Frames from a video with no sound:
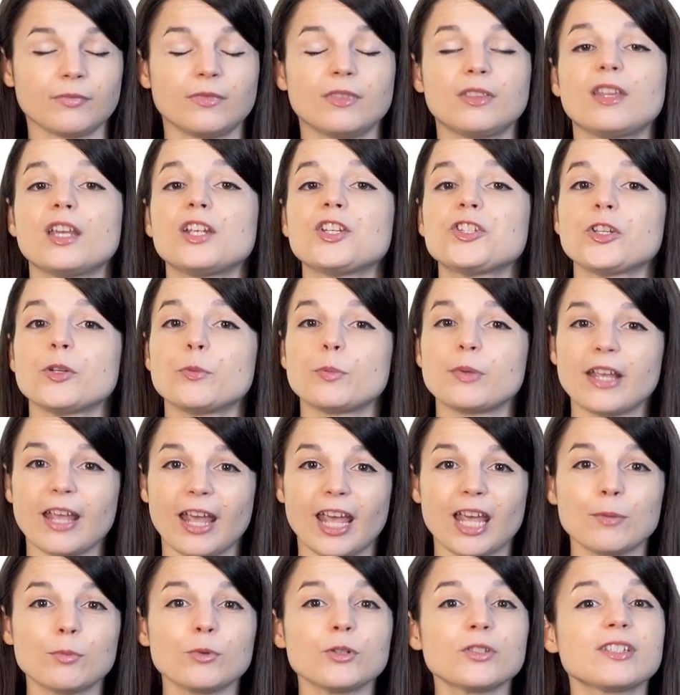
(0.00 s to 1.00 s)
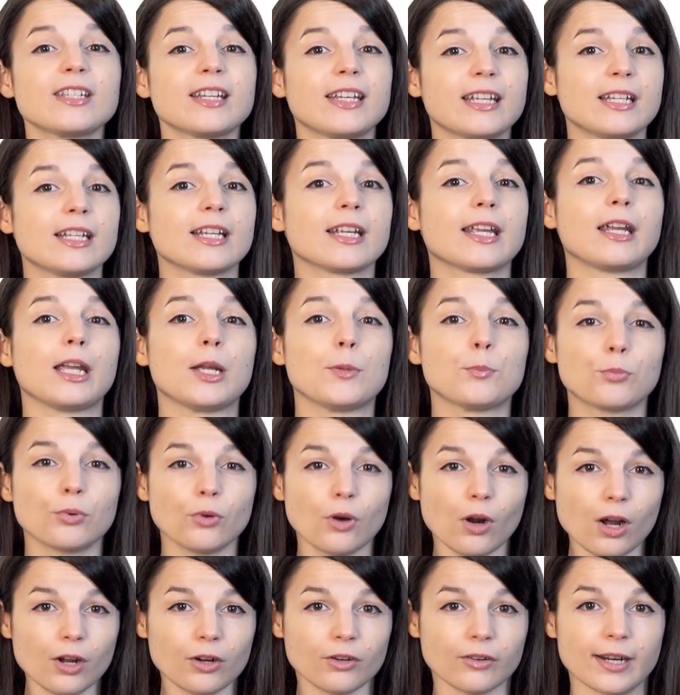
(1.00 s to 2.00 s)
They should be able to indicate
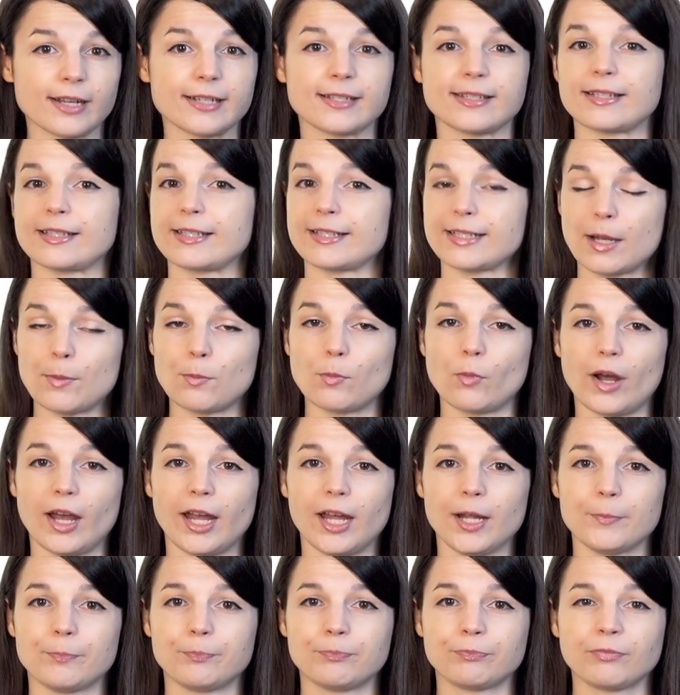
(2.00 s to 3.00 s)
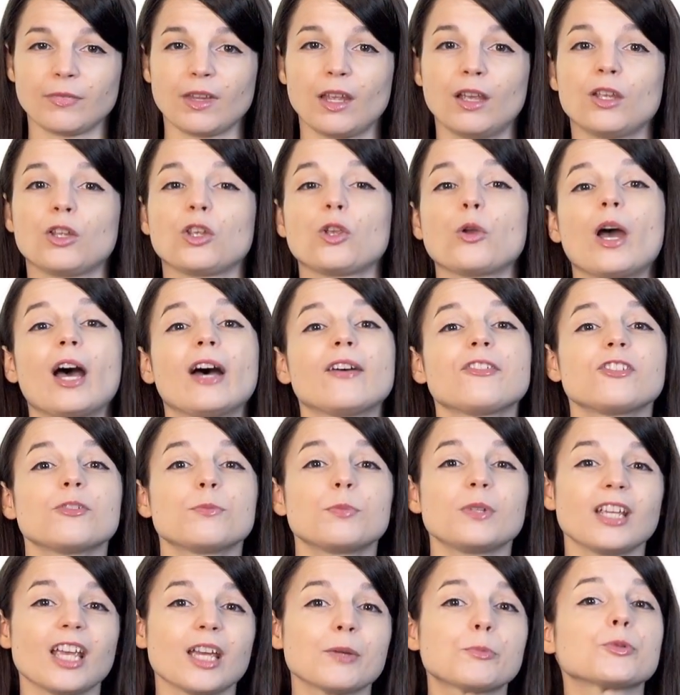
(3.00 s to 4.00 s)
progress in some way. You have to
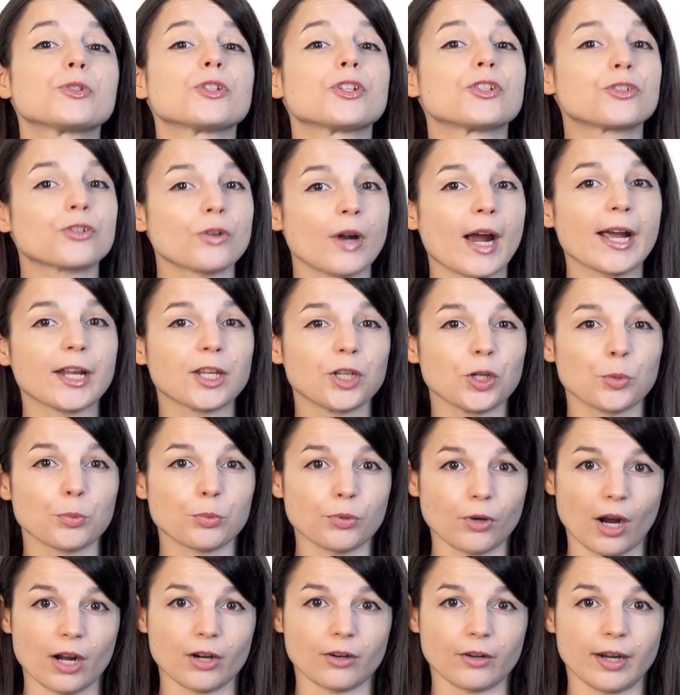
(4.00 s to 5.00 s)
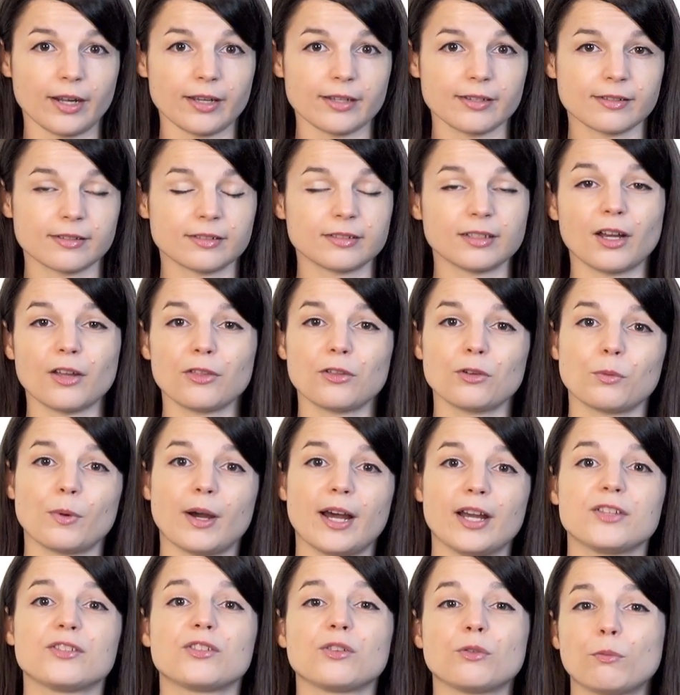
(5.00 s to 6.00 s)
be able to track your progress,
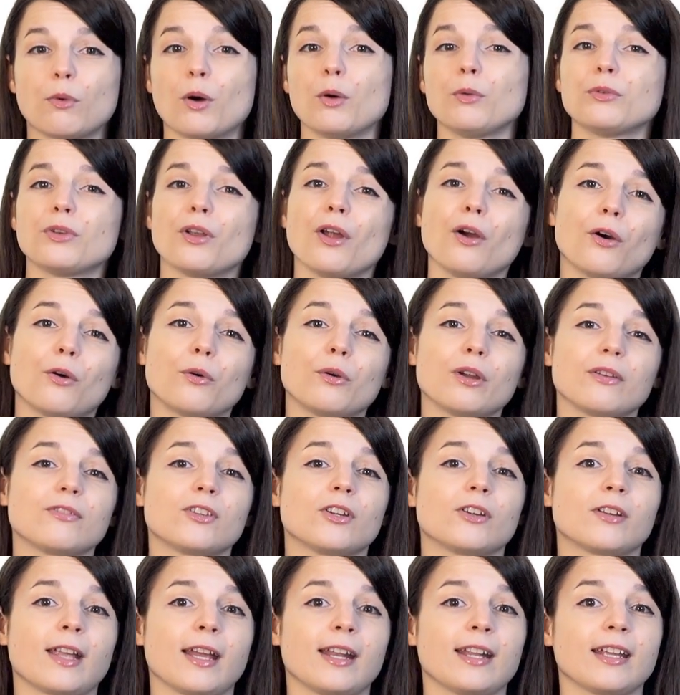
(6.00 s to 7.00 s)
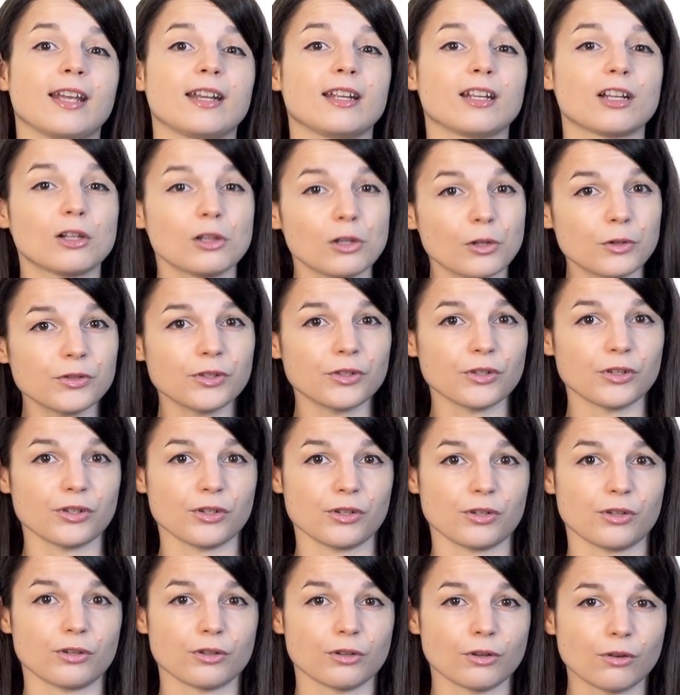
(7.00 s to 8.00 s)
otherwise you won't know if you're getting any closer
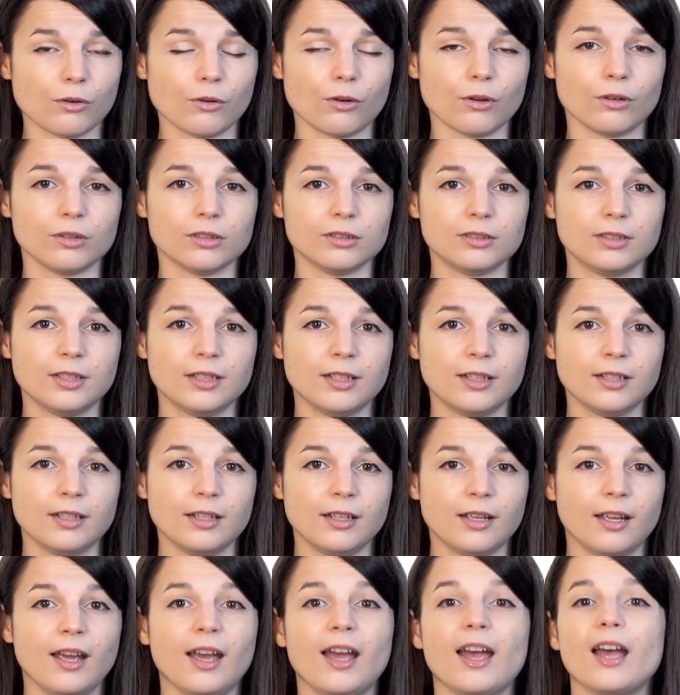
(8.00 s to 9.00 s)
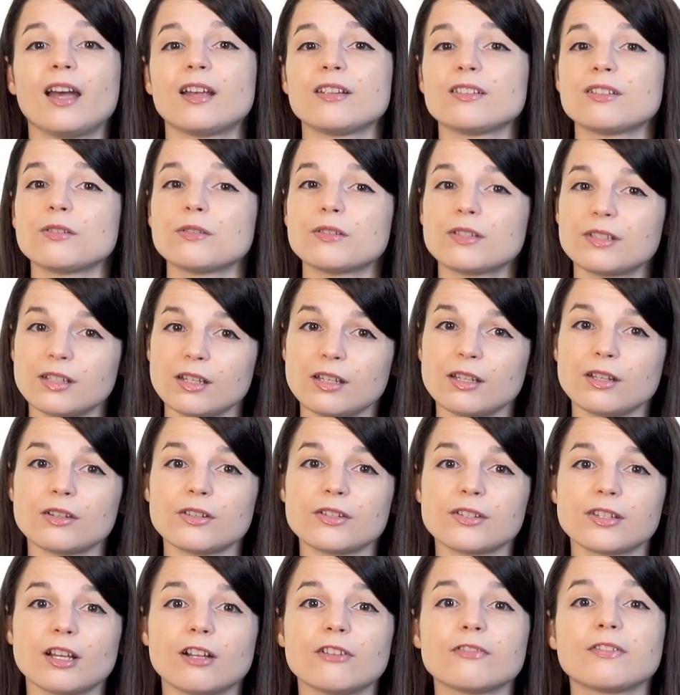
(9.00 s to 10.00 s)
to your goal. As you see
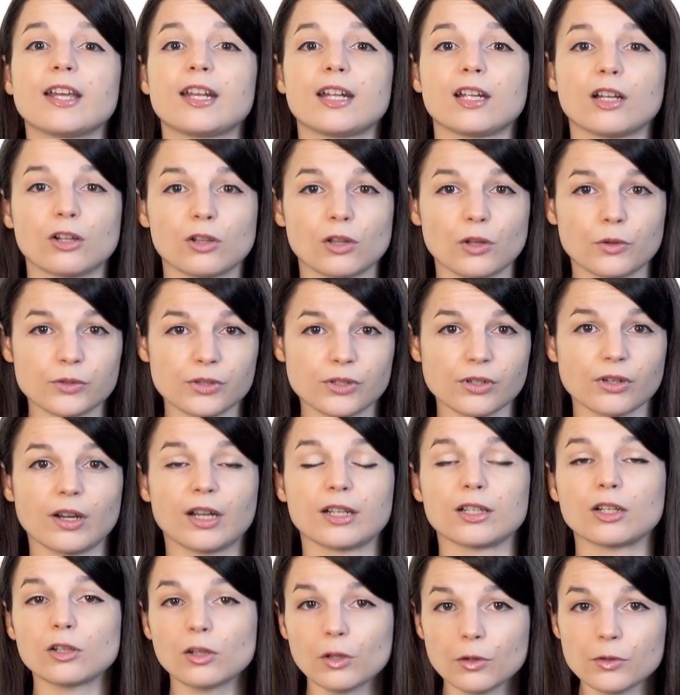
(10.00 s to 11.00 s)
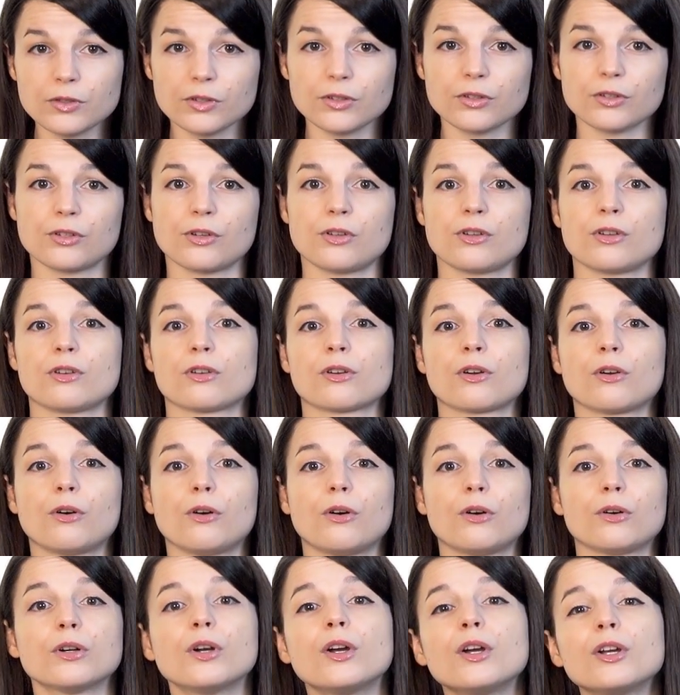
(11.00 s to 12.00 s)
yourself getting closer and closer to your
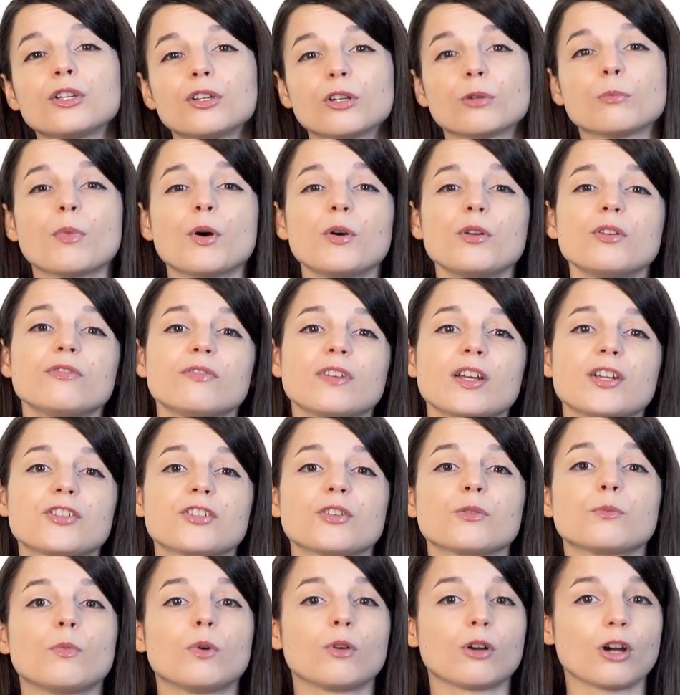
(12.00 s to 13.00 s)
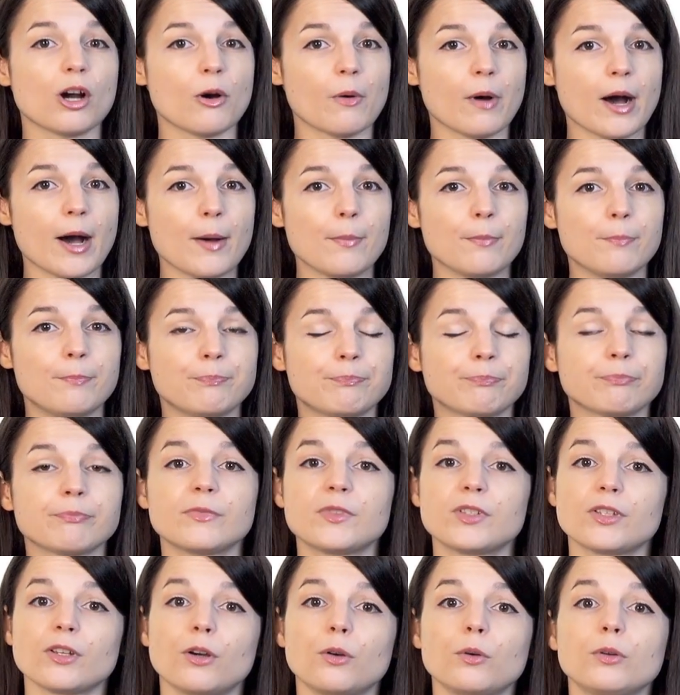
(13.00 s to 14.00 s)
goal, your motivation will go up.
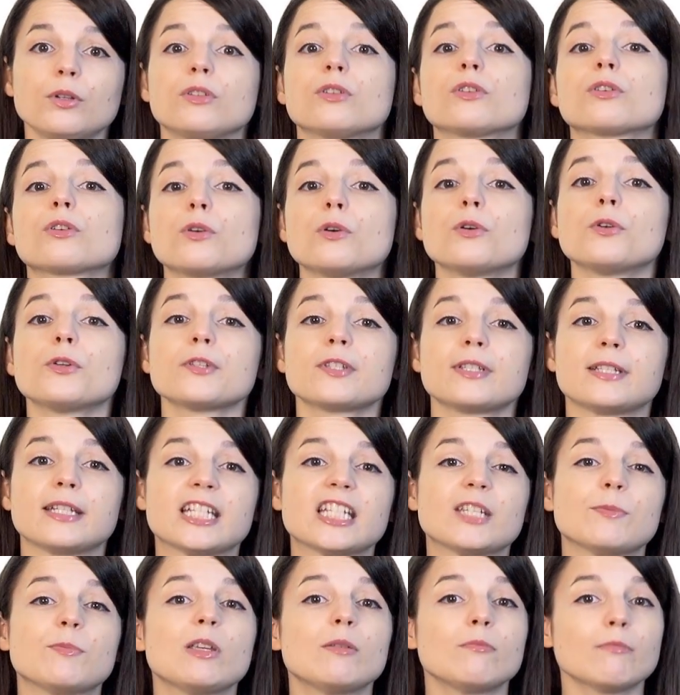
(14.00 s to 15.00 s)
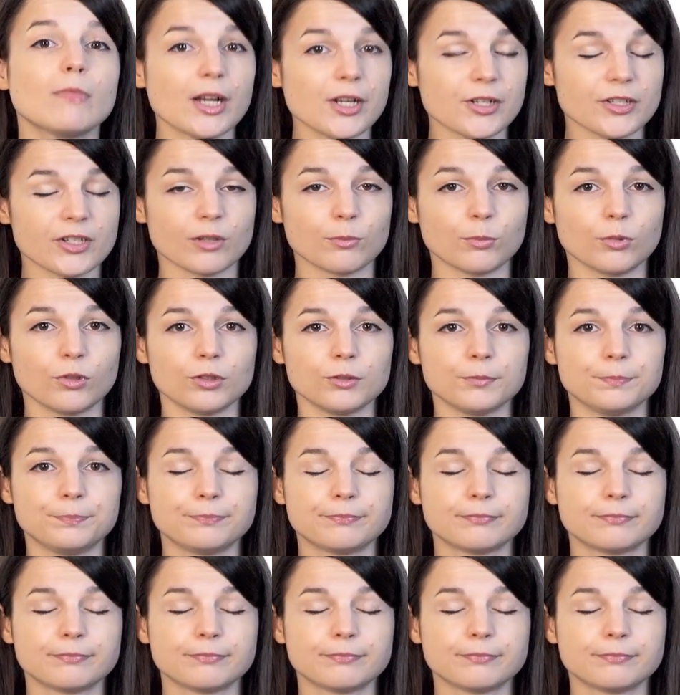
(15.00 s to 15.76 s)
So your goals need to be measurable.